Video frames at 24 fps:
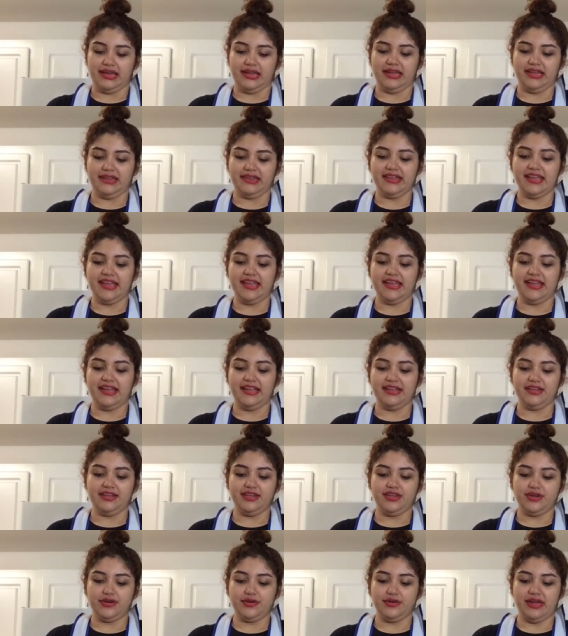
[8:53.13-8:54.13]
And
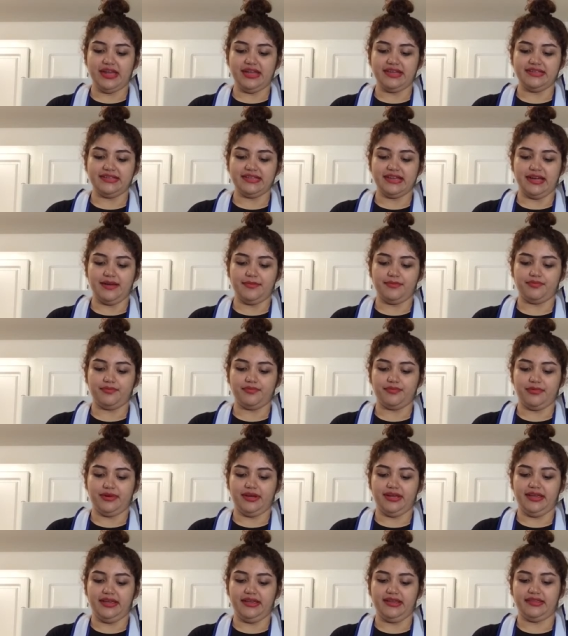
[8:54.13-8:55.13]
then you end up
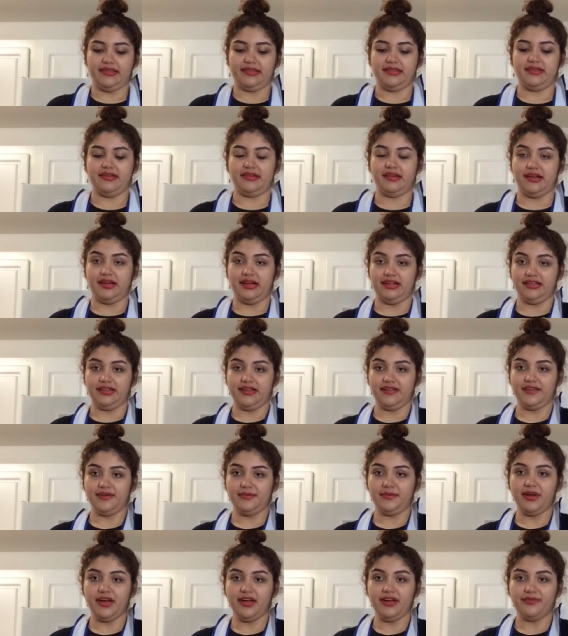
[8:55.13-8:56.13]
with
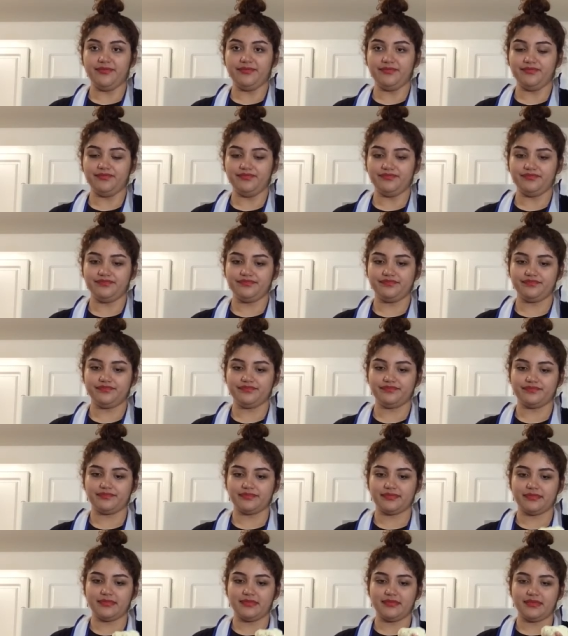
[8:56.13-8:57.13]
another ball.
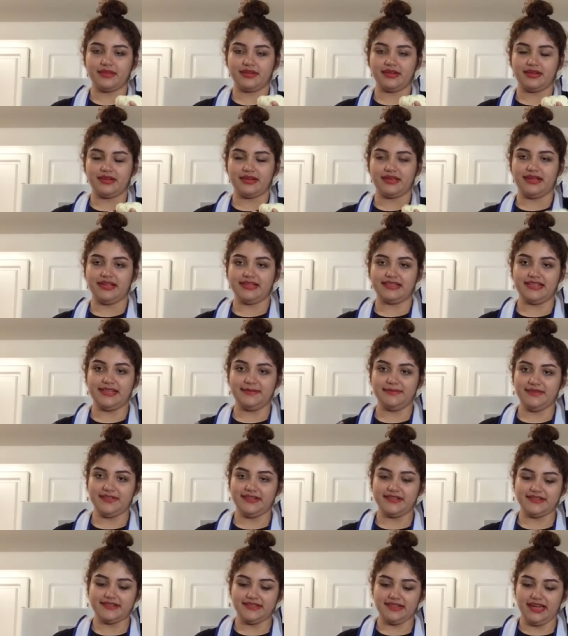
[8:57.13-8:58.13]
Except
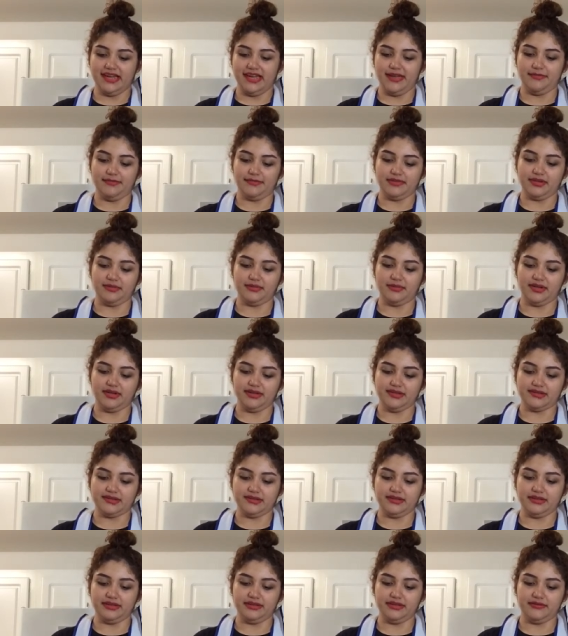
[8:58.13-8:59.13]
this time the
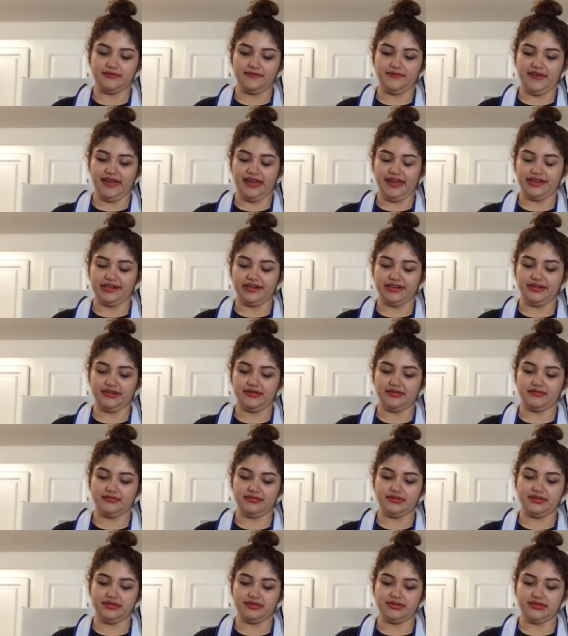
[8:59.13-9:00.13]
ball's a little fatter
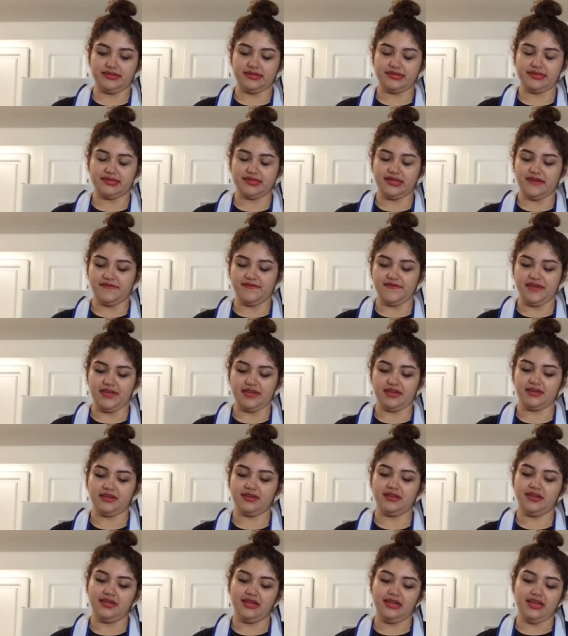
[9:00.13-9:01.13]
due to the stuffing.
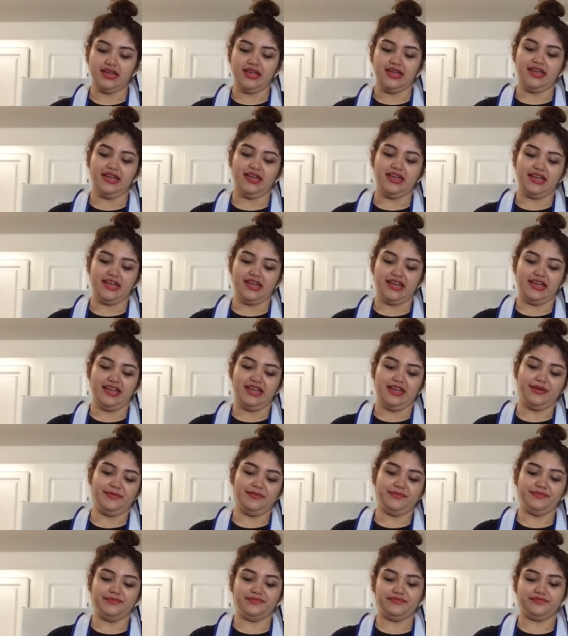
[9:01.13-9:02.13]

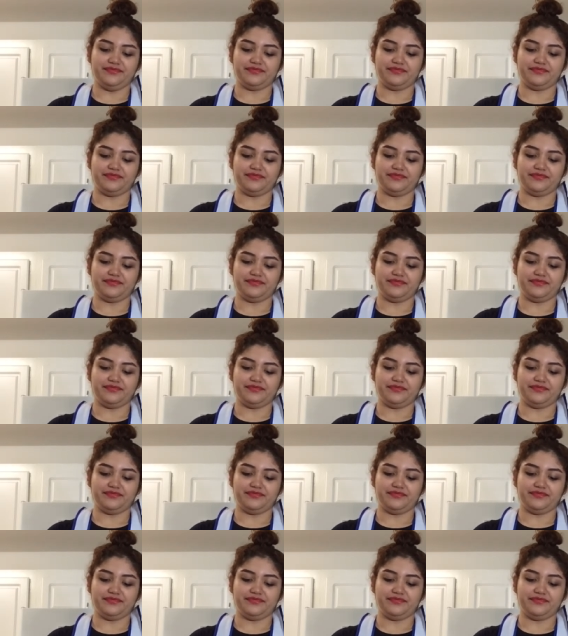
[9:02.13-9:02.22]
And